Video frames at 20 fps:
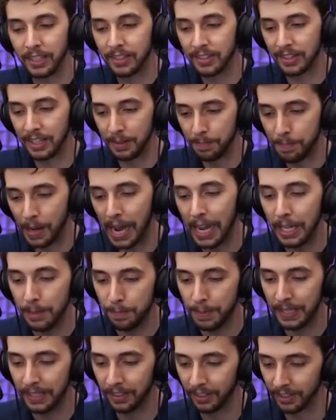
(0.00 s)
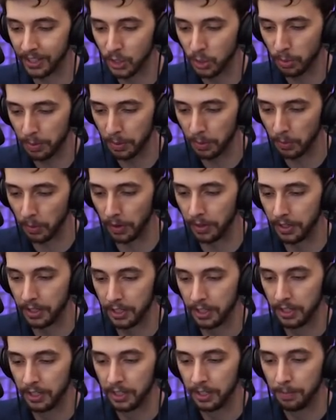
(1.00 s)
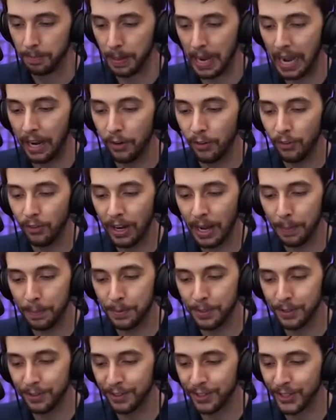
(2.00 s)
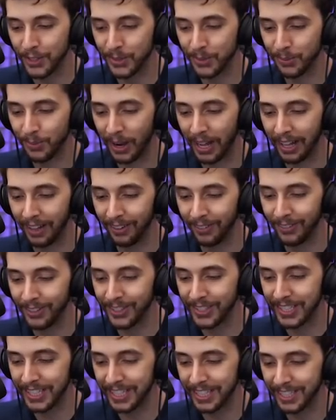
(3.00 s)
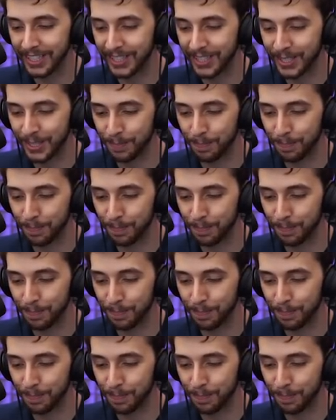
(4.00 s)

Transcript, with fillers: It's the bipedal swimming one. Pyroraptor as well was his.